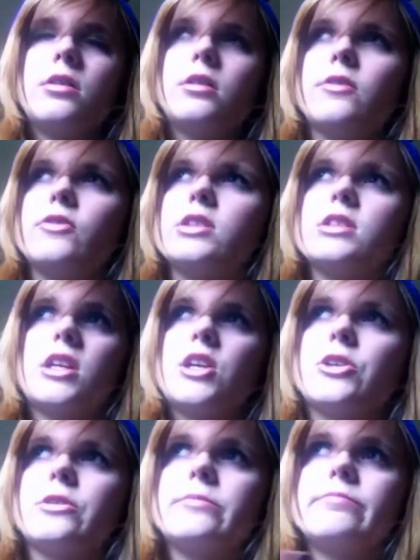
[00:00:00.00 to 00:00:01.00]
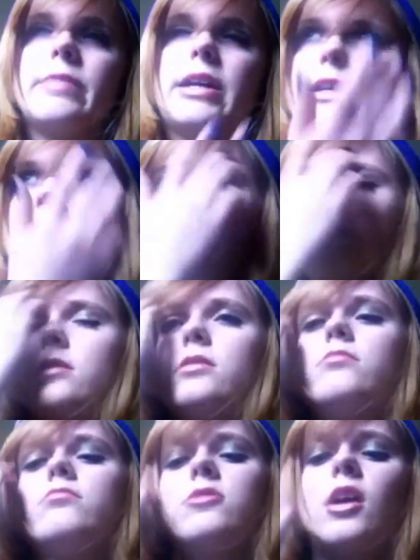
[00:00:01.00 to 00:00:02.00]
of a singer, I guess.
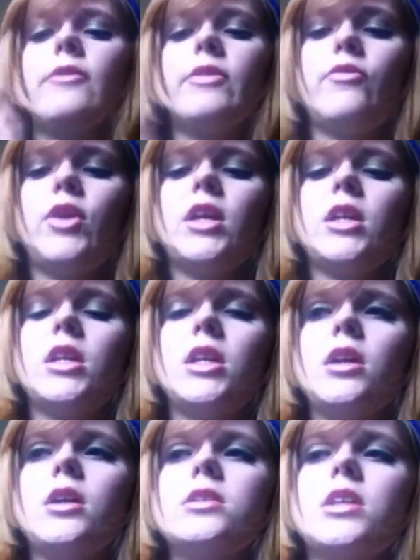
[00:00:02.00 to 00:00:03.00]
Davi Vanity does.